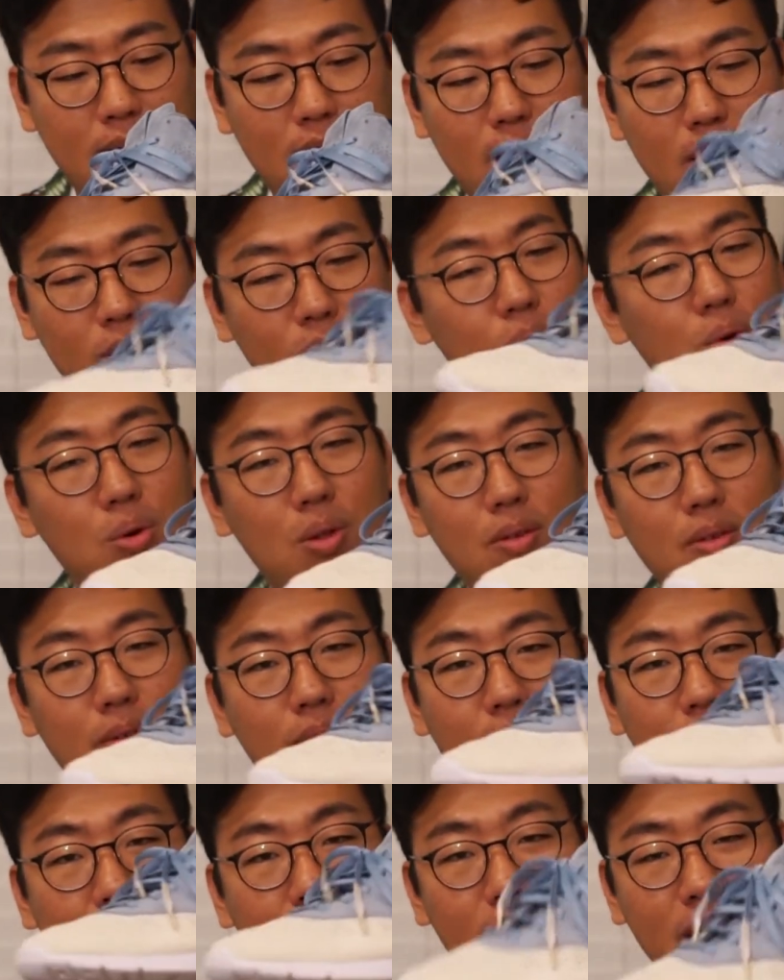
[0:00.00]
cool of
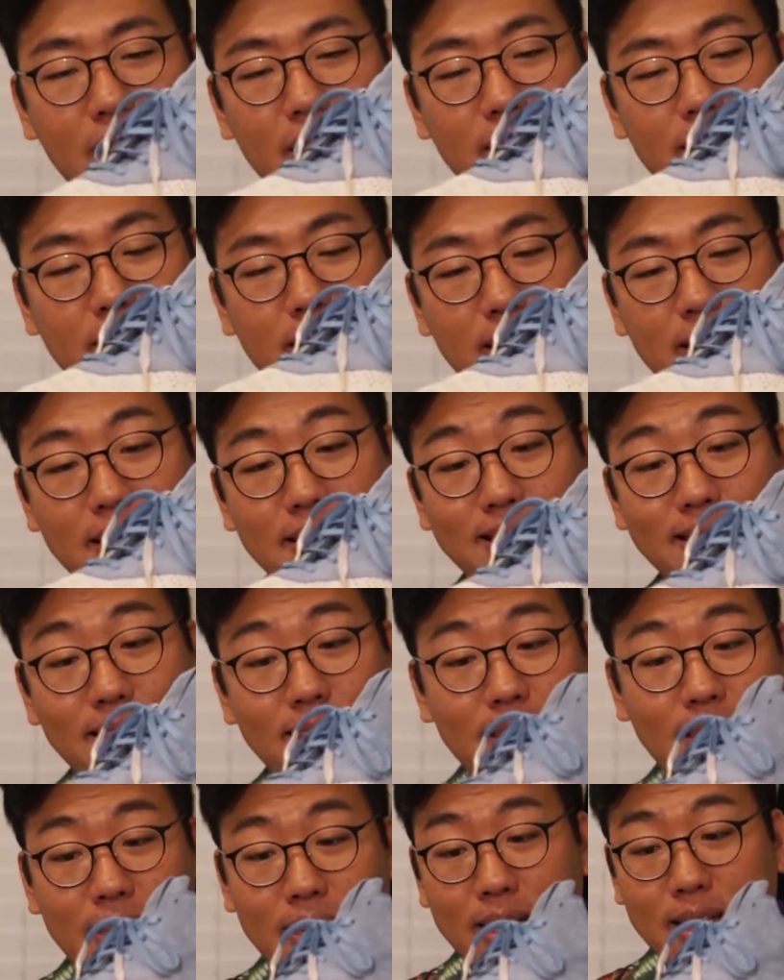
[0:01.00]
a feeling this
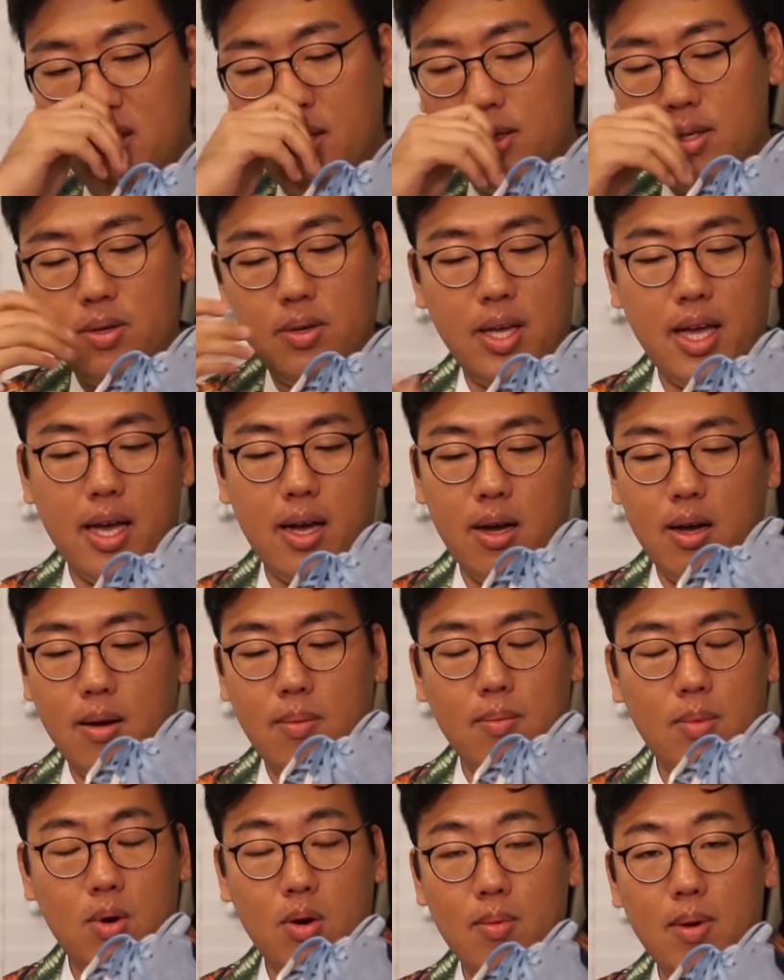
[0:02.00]
is. So yeah,
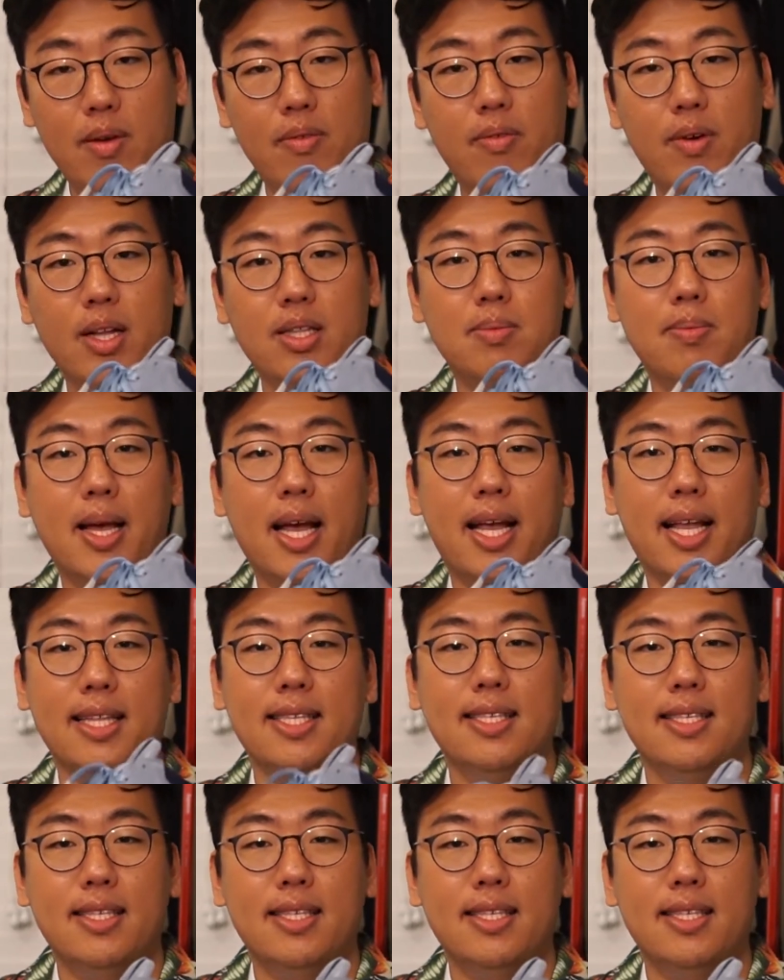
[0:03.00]
all my friends back at